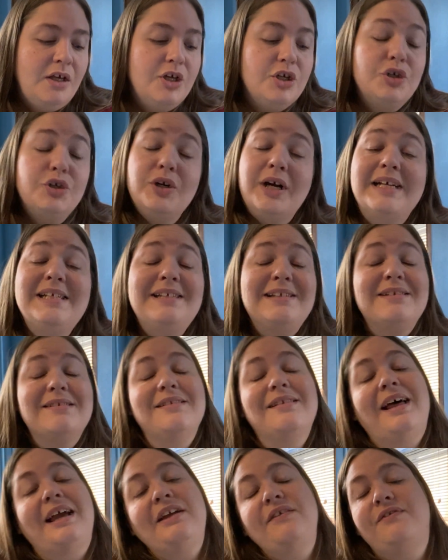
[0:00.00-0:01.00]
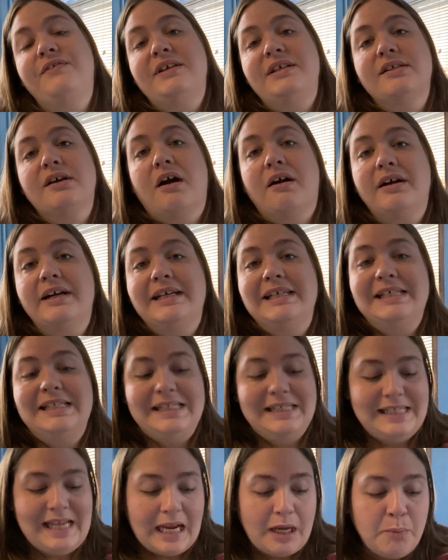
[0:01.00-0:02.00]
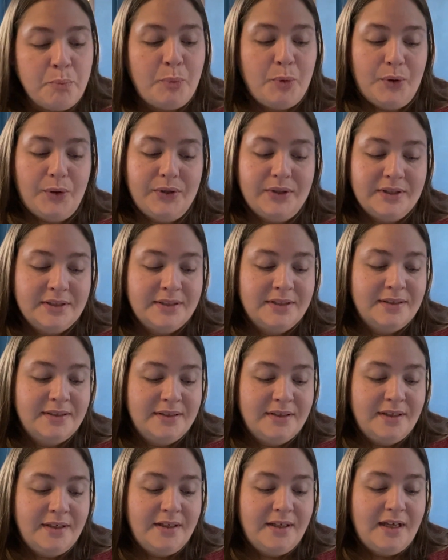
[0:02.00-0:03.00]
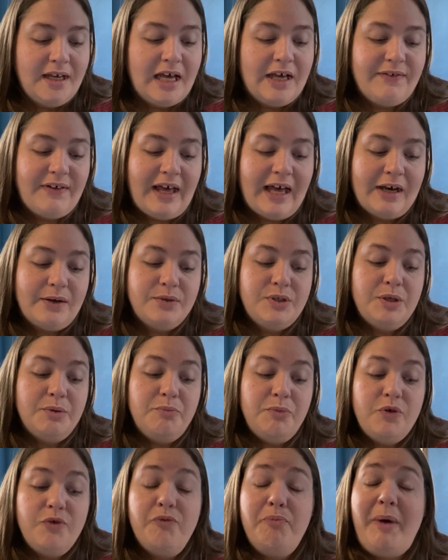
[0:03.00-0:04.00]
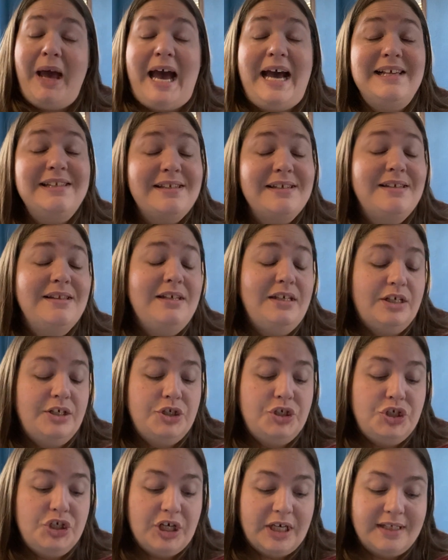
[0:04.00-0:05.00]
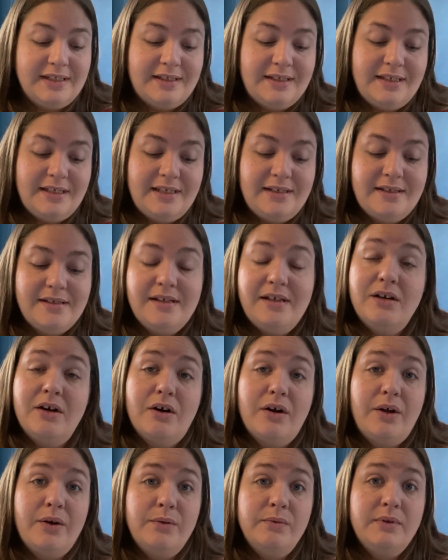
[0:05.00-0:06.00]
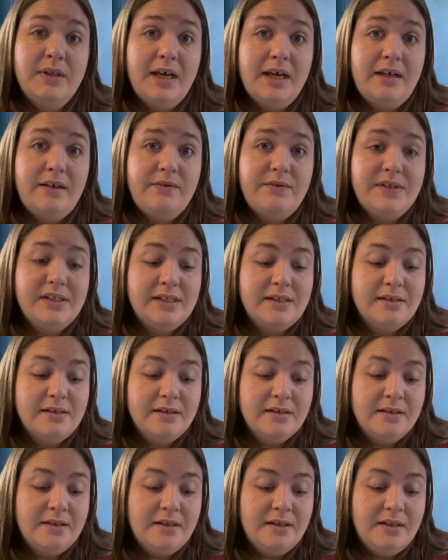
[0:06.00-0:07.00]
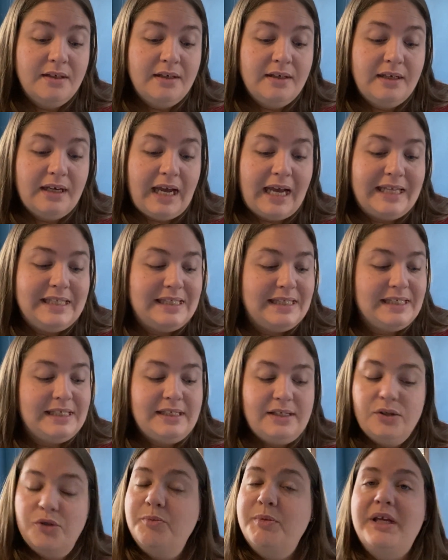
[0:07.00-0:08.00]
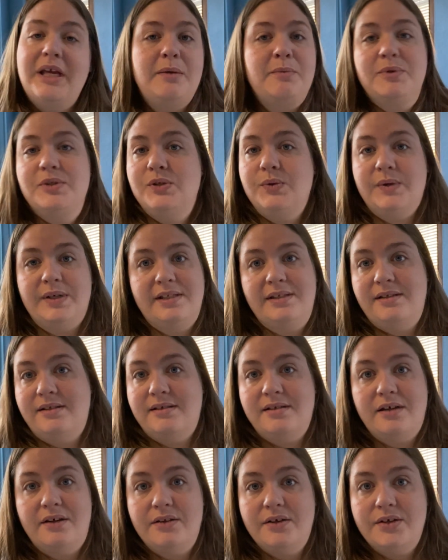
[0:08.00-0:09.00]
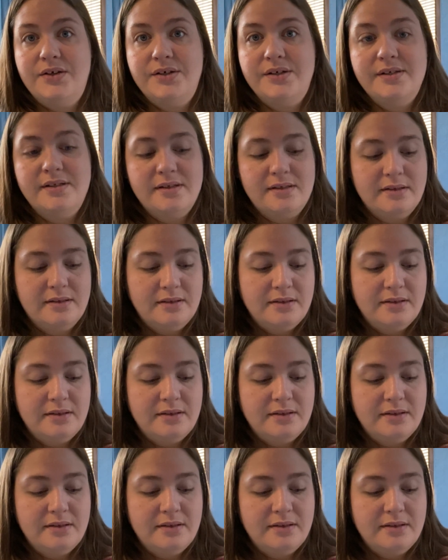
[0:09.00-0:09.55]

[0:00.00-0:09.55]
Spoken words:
Christ's life is our example of how to move past the injustice in our own lives and still be able to assist others.